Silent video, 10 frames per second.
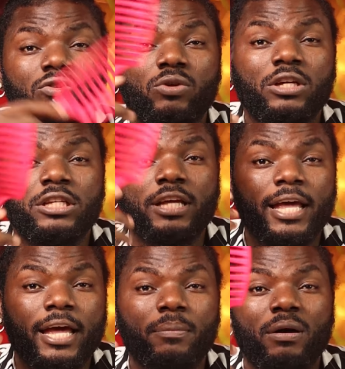doing the
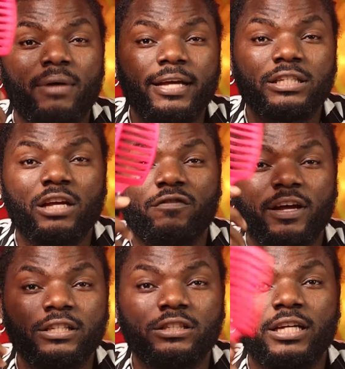hair by myself
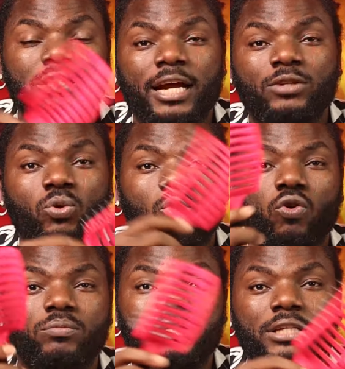and the rest, trying to
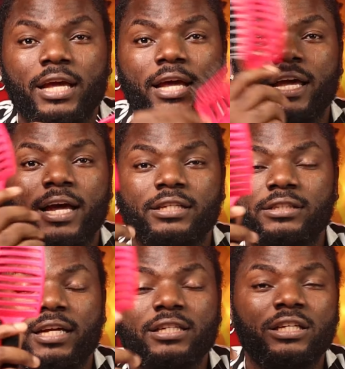comb the hair and the
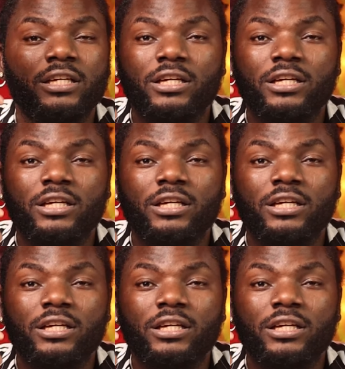rest,